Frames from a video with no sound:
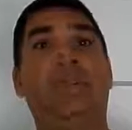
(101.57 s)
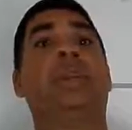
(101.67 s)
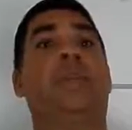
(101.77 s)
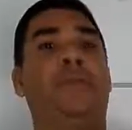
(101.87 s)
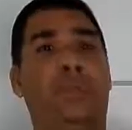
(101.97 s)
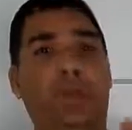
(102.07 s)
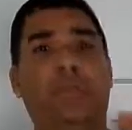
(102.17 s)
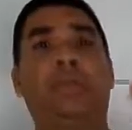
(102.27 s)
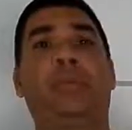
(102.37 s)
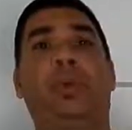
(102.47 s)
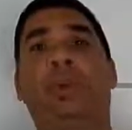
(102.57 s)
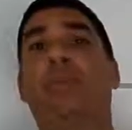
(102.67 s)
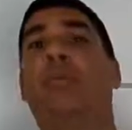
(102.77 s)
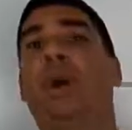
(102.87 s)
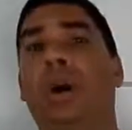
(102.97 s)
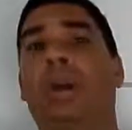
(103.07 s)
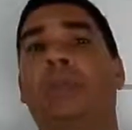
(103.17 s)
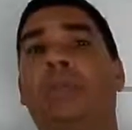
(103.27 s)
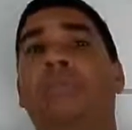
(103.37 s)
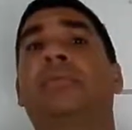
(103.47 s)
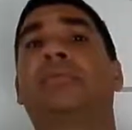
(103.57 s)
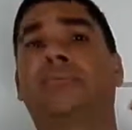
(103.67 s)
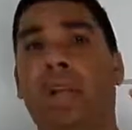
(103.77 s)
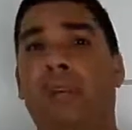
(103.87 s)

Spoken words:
If you want to see where you are, see how